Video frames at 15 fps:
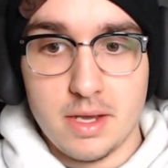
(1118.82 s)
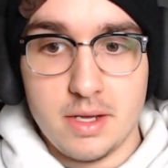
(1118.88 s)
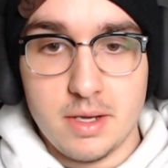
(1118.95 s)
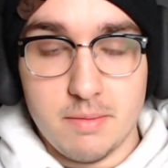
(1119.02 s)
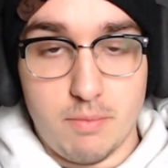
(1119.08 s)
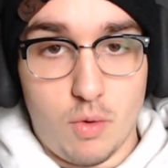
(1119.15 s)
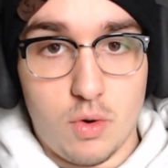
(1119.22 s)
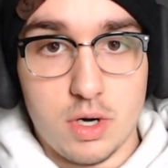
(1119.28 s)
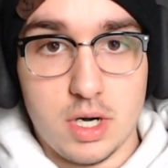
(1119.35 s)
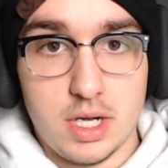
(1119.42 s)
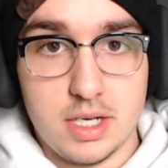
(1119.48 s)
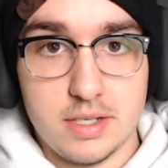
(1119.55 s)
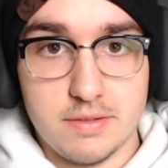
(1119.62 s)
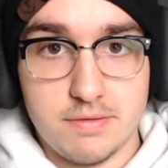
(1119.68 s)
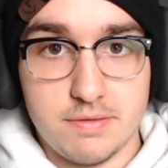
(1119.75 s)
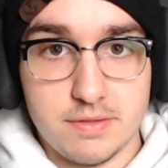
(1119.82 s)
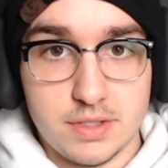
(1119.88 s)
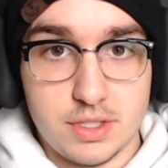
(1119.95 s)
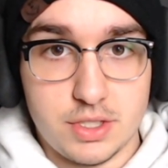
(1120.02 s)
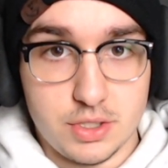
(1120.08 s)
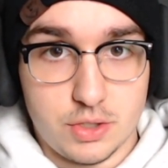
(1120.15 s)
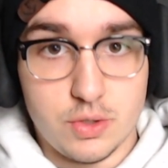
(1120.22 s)
more of
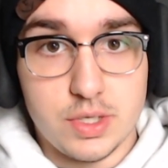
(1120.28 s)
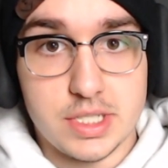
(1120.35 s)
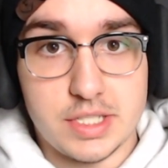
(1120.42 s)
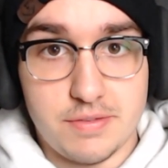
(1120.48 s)
Sukuna's